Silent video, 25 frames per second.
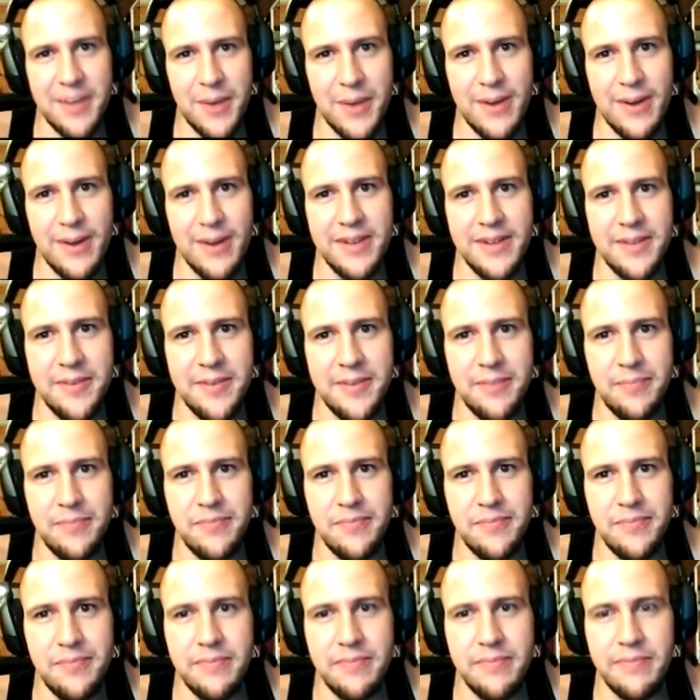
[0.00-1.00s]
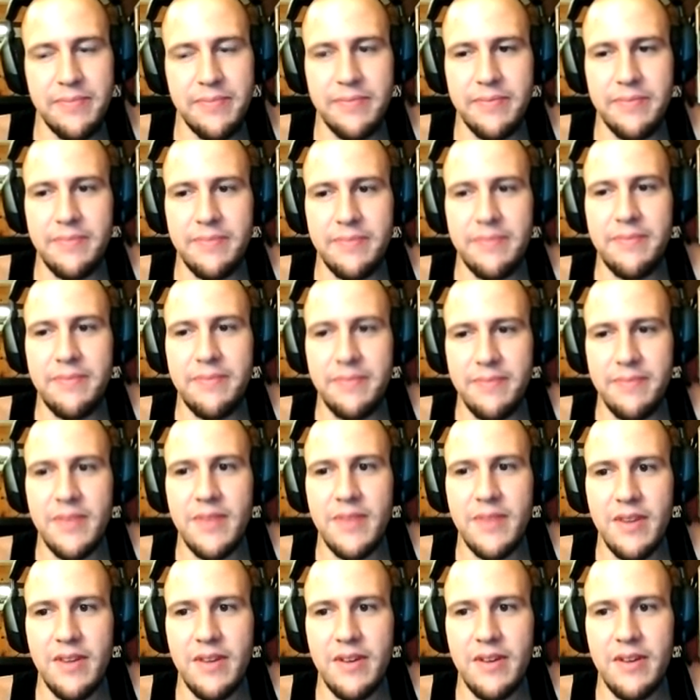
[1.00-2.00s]
over there in Denmark.
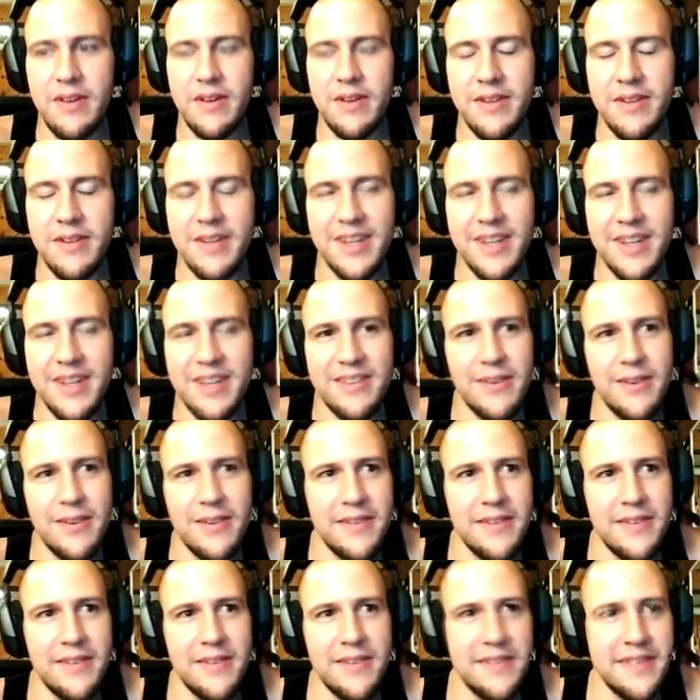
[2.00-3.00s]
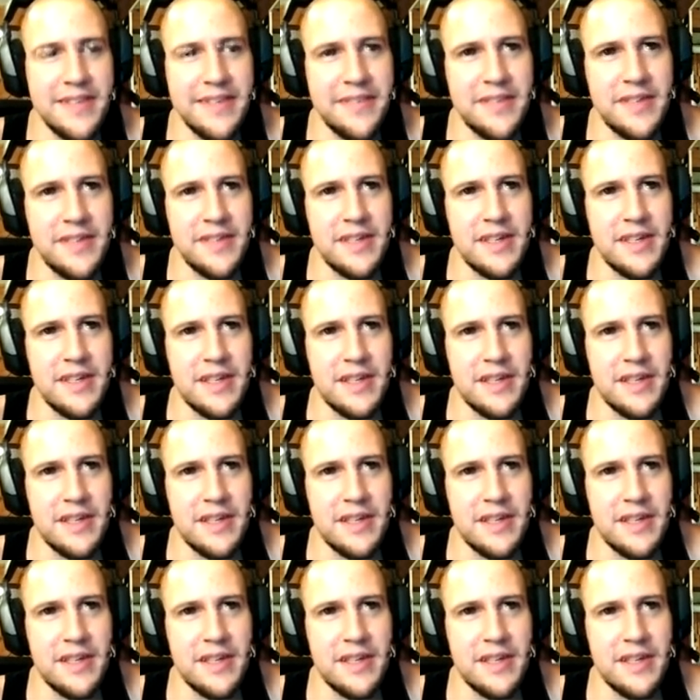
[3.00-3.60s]
They do. That's